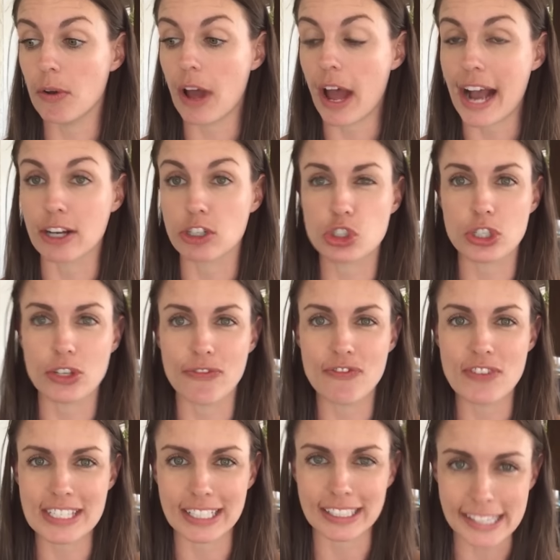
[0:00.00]
actually
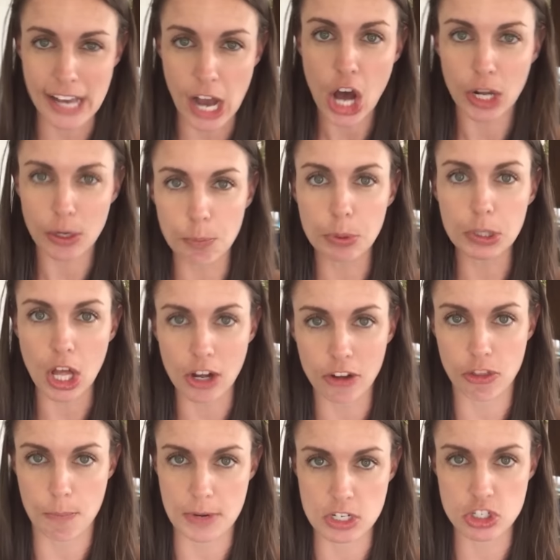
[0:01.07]
physically unplug
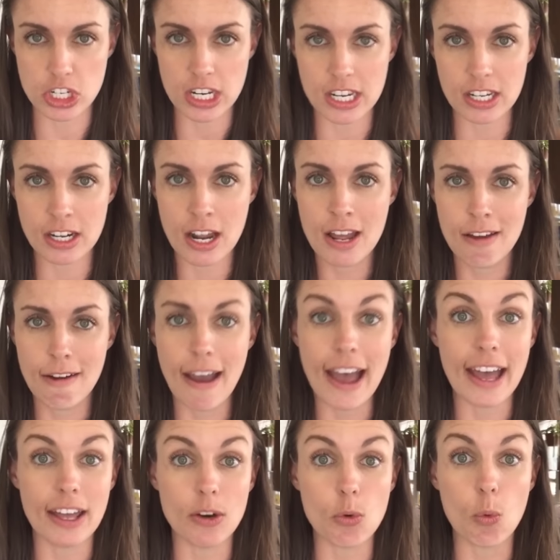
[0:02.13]
the machine
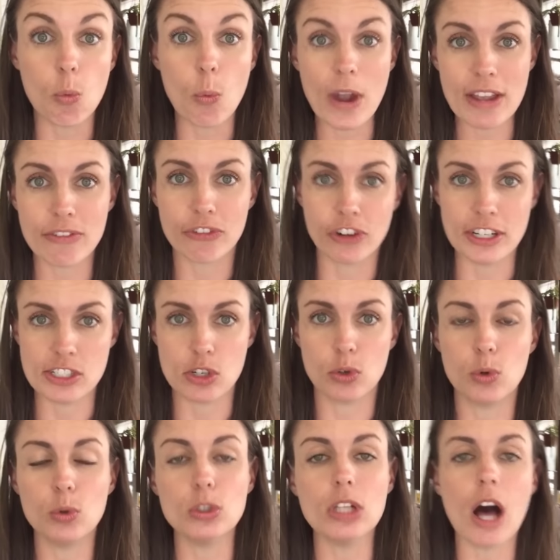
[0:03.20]
and wait for it to
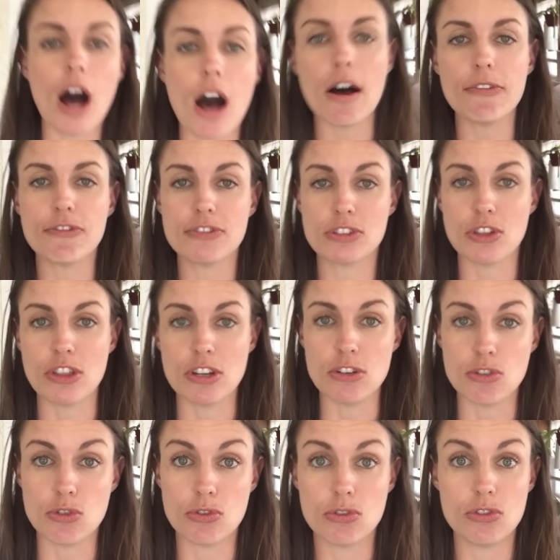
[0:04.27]
cool off so that
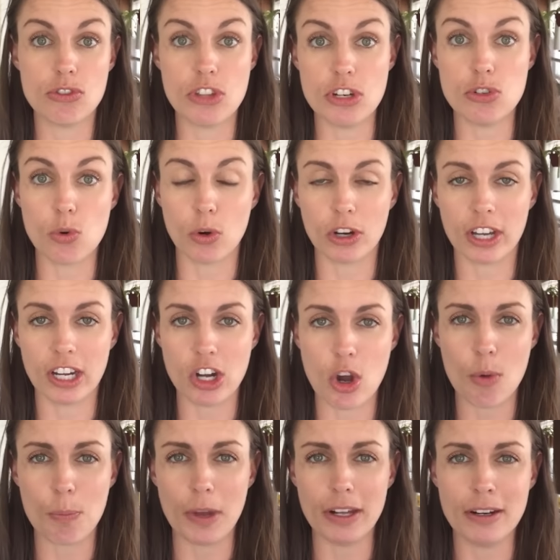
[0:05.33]
the door can
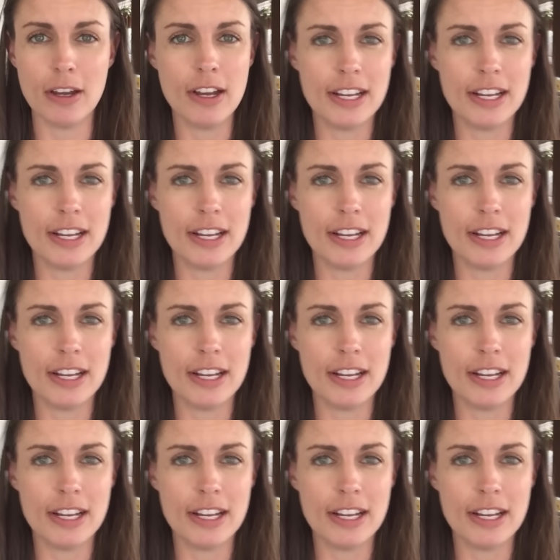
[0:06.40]
open.